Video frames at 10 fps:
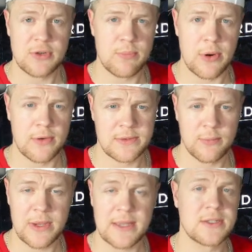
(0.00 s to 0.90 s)
parts.
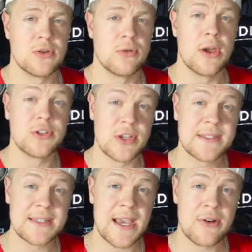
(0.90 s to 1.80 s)
We got to adjust
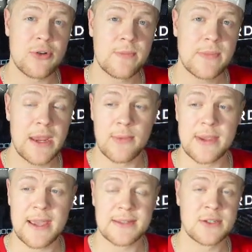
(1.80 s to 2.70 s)
the title and we
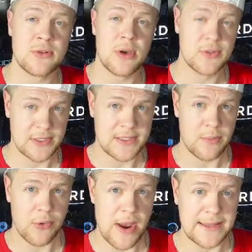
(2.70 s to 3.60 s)
got to adjust the
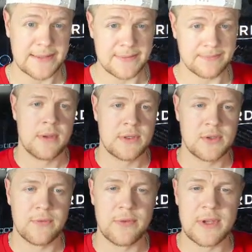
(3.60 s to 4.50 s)
price.
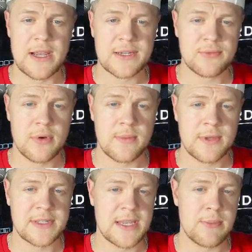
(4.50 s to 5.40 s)
So for the next one, I'm
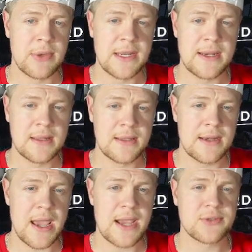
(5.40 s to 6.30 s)
going to say Panini
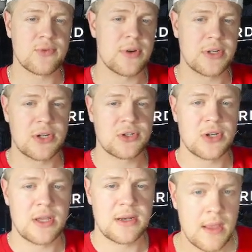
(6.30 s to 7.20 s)
Elite Extra
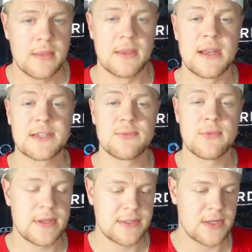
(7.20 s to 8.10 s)
Edition. The next
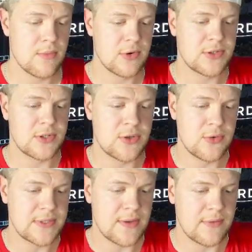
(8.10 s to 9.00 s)
one is numbered to
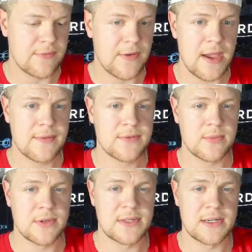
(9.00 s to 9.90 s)
275, so I'm
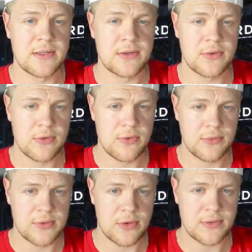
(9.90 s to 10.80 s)
going to say Dylan
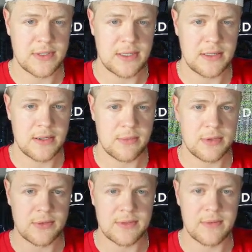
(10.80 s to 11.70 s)
Crews RC number
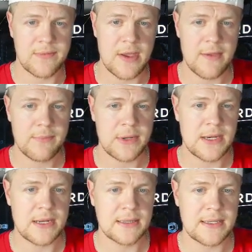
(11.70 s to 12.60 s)
275,
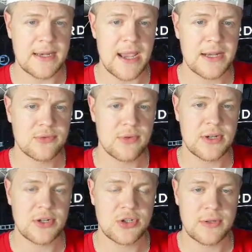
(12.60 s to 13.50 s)
Panini Elite Extra
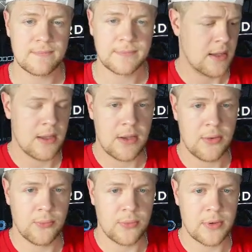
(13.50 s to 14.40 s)
Edition,
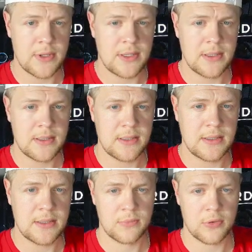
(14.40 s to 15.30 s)
uh,
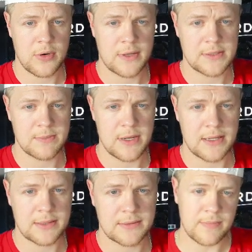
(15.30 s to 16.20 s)
Rookie
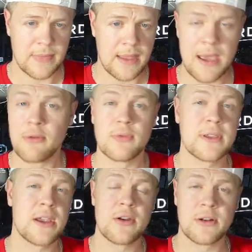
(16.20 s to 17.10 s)
Prospect. I don't
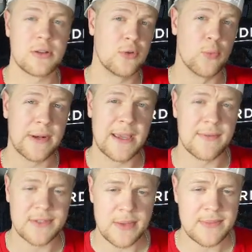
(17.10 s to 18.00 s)
really care to include what kind
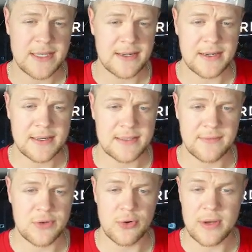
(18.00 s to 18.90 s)
of subset it is.
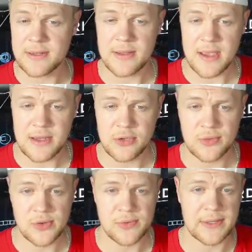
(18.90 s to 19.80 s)
If you're into that, you
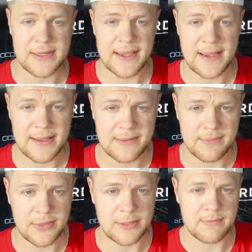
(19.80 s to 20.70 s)
certainly
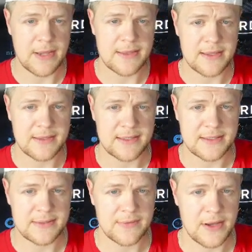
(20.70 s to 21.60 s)
can, but I think this
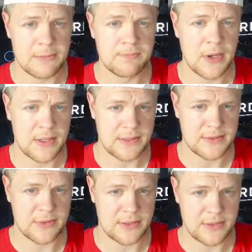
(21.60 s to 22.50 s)
is fine. I think
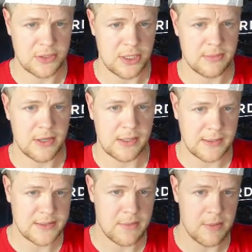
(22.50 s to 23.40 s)
this will get the job done and
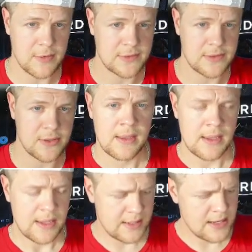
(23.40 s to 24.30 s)
get some eyeballs on the card.
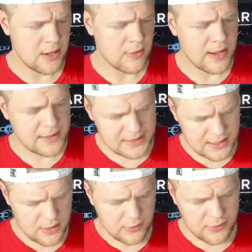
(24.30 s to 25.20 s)
And now, as I
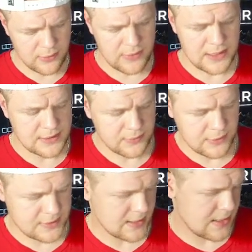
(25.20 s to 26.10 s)
go through these
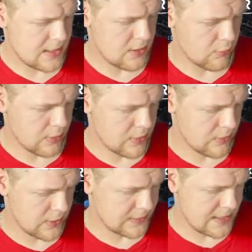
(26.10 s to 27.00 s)
once again, we
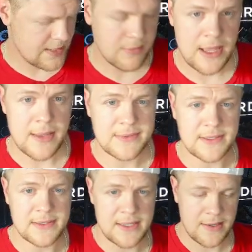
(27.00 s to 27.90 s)
will time-lapse
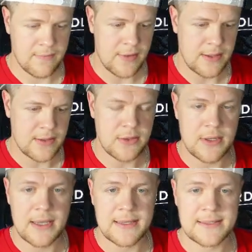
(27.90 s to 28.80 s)
to save
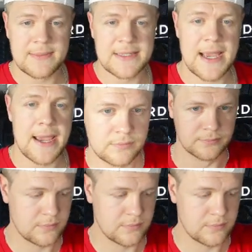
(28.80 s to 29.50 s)
you guys some time.